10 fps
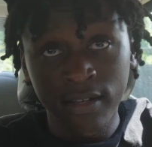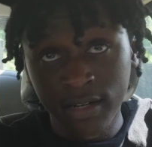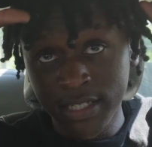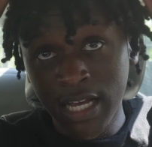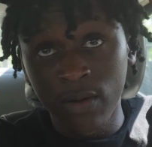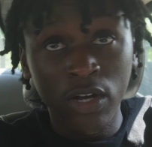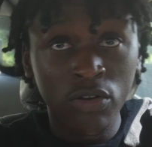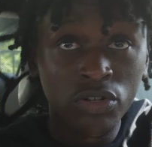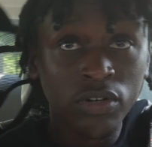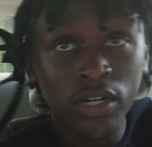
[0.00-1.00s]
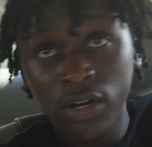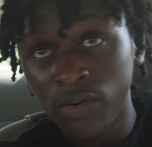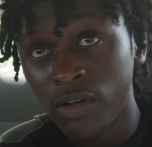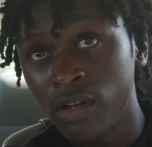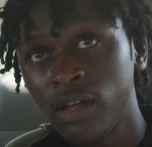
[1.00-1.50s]
That's how we gonna do it though.
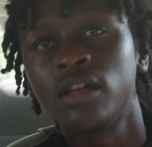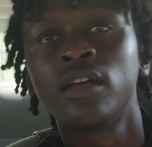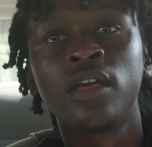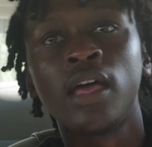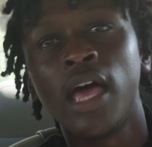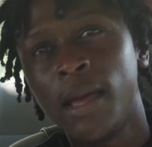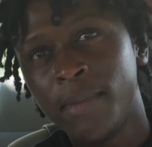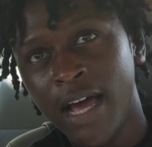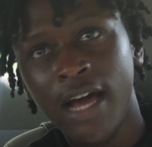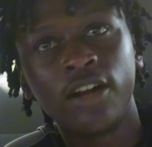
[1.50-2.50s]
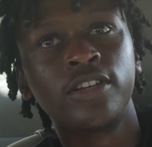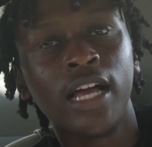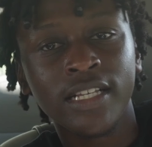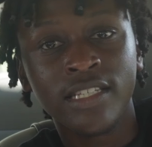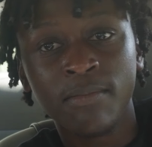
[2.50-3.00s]
Hey Bernardo,
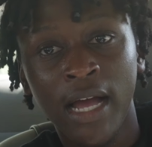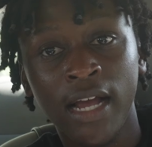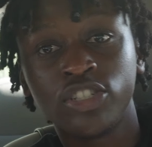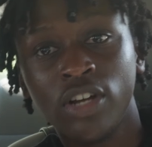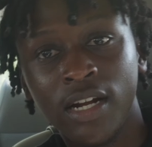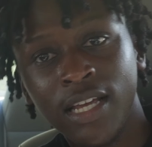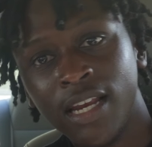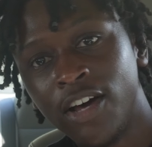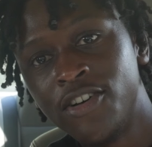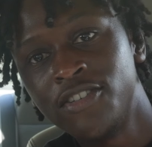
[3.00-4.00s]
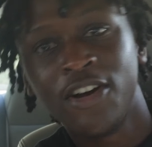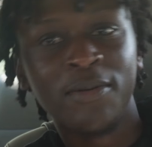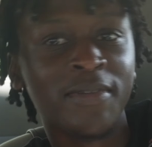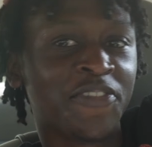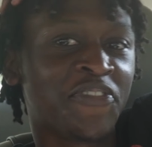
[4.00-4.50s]
y'all see my hair trying to get long on
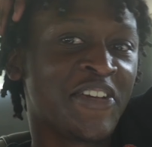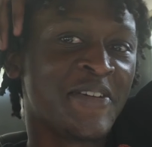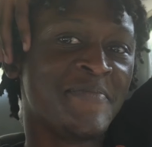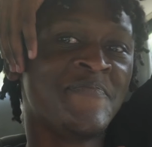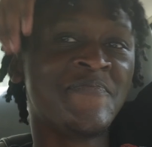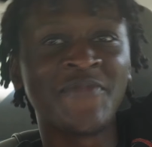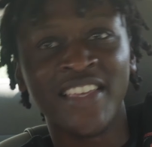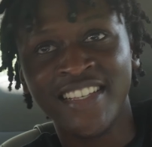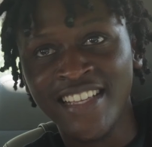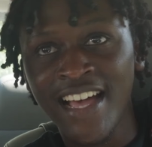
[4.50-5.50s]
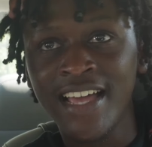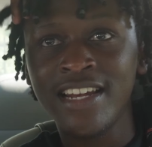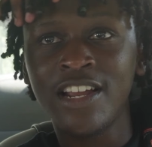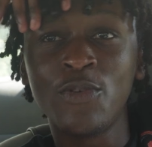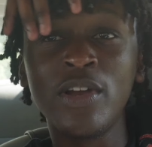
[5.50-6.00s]
me, you feel me? It's alright
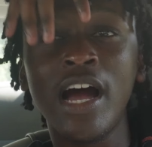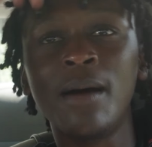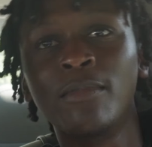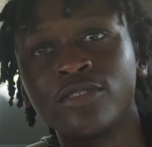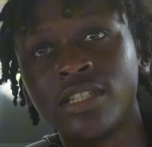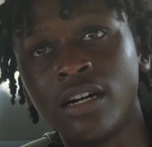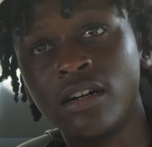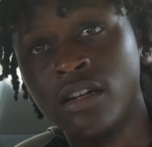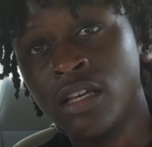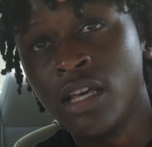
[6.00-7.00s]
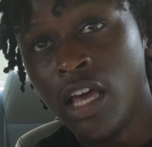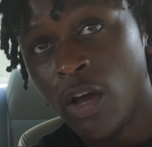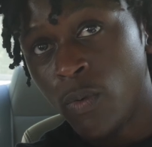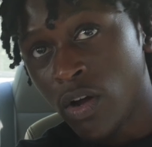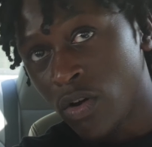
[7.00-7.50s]
though, we almost done.
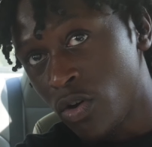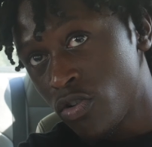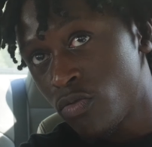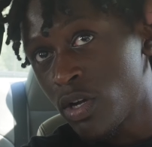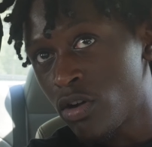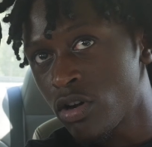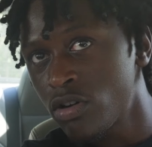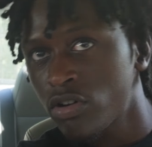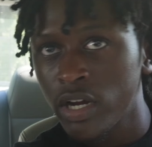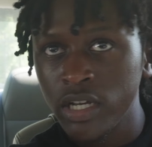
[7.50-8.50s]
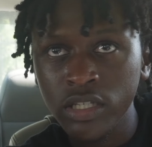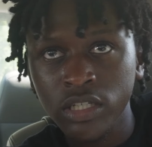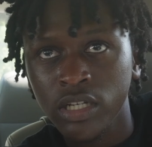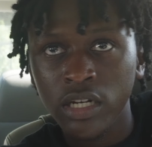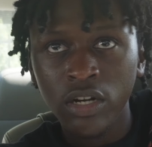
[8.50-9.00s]
And we're gonna go we gonna go crazy,
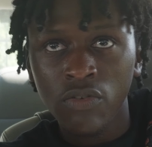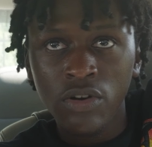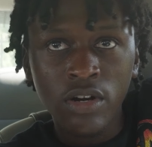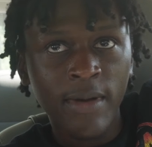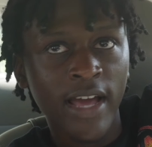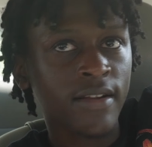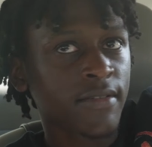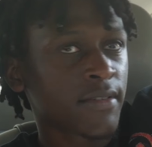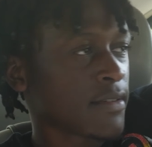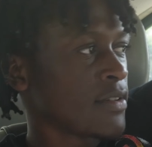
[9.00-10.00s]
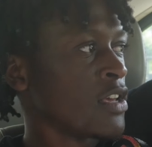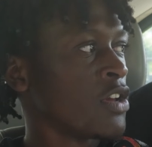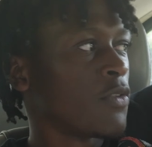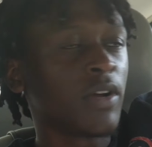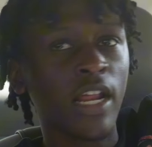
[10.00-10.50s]
chat. Don't worry about it.
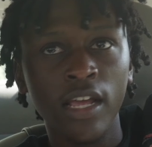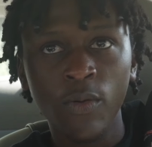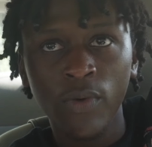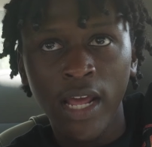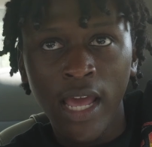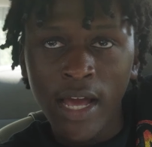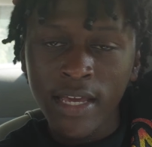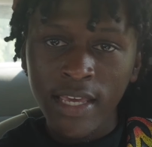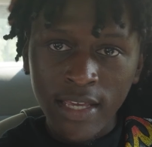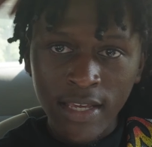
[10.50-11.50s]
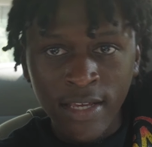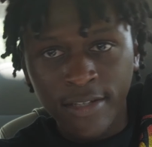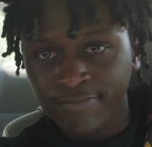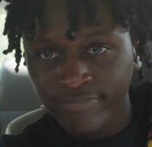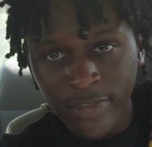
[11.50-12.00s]
When that when that hair kick in,
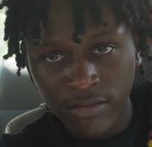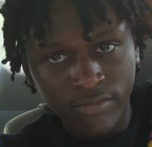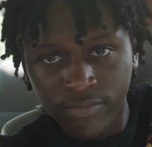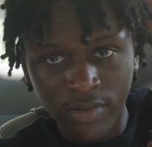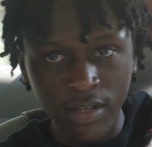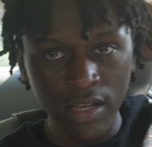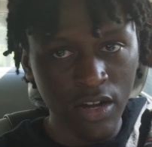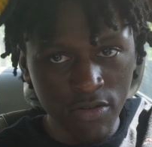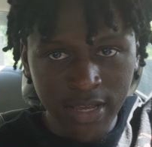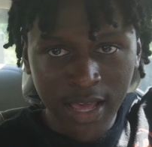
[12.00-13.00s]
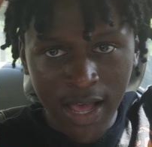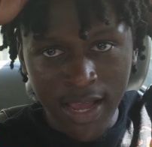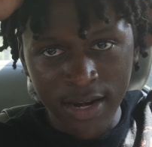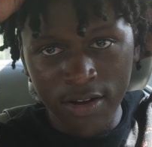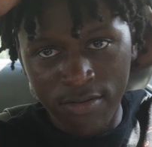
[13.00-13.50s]
it gonna be
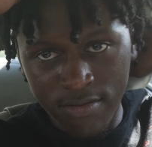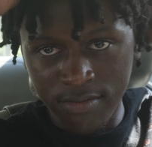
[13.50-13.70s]
alright though.